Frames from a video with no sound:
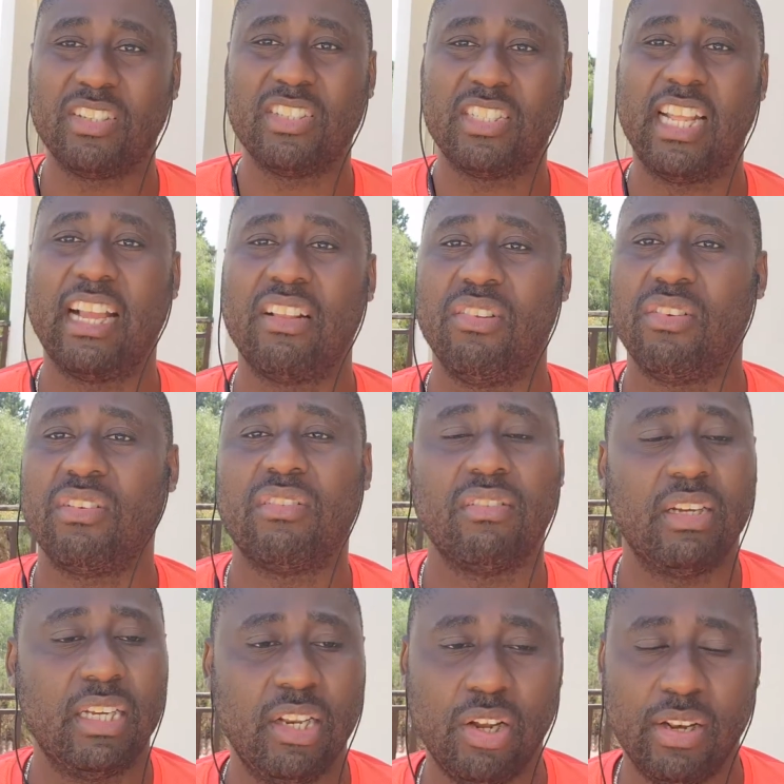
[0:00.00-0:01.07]
just like, look,
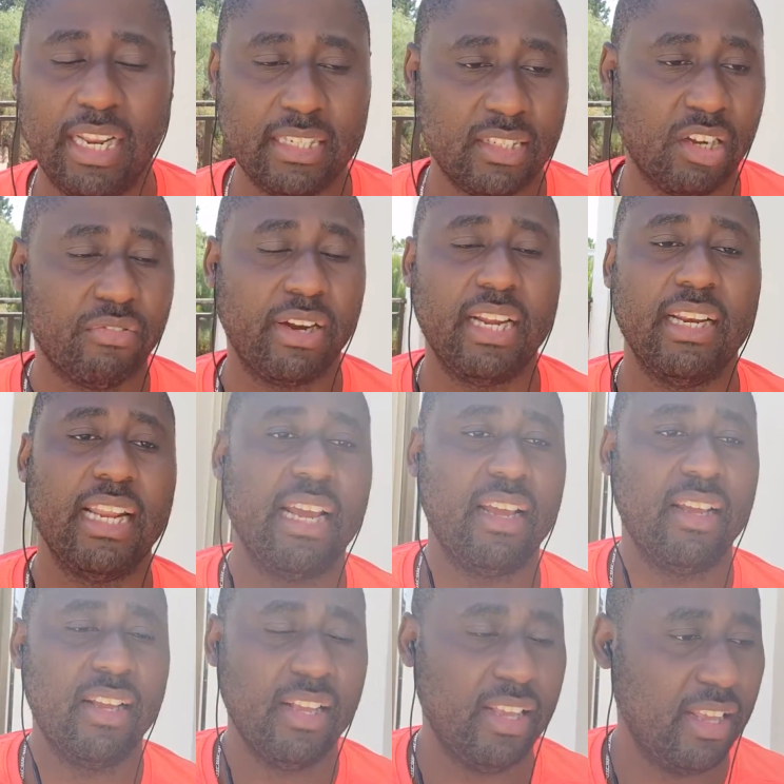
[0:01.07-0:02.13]
let's agree that,
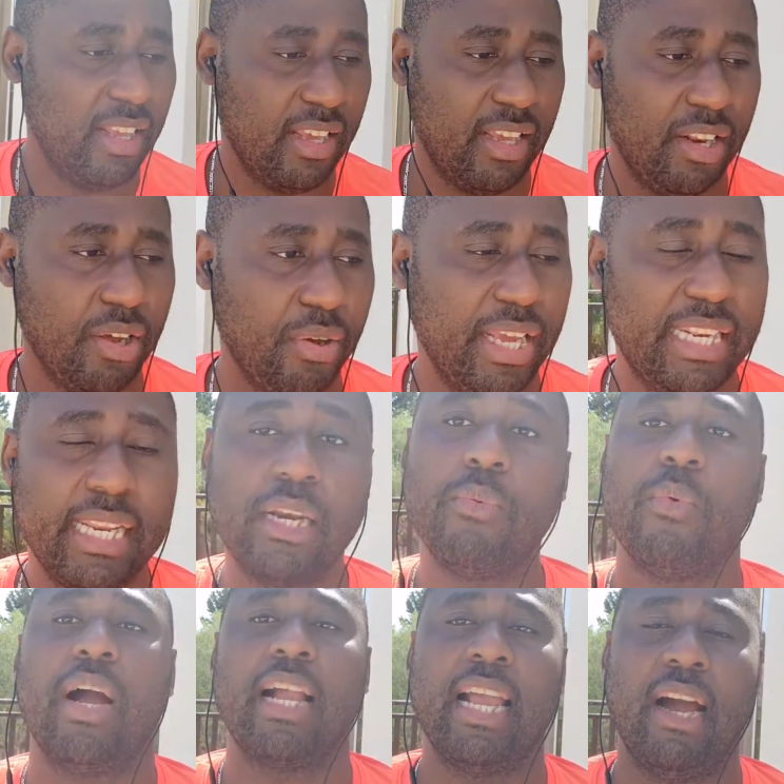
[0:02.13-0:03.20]
it
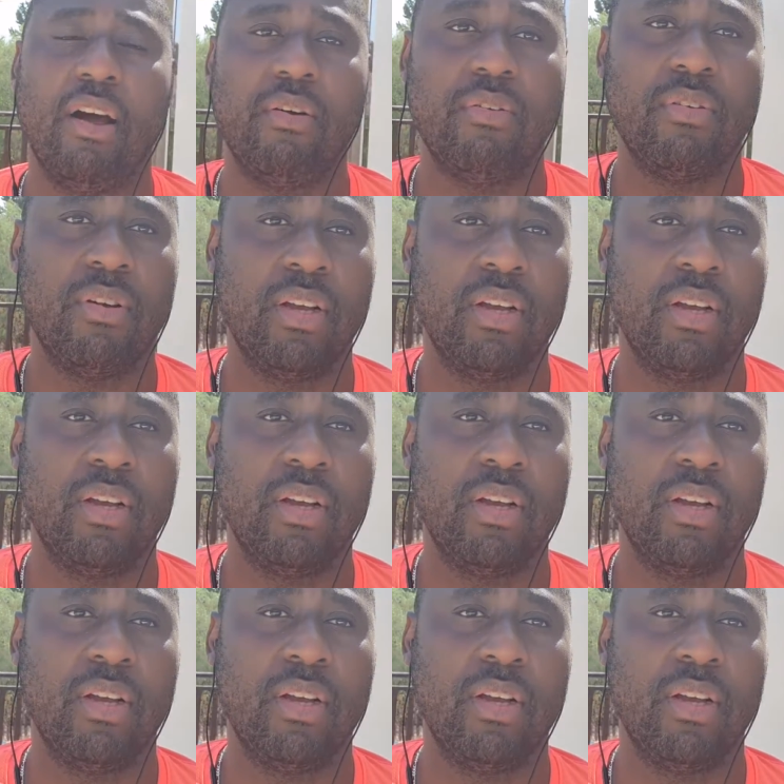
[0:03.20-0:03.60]
didn't work out.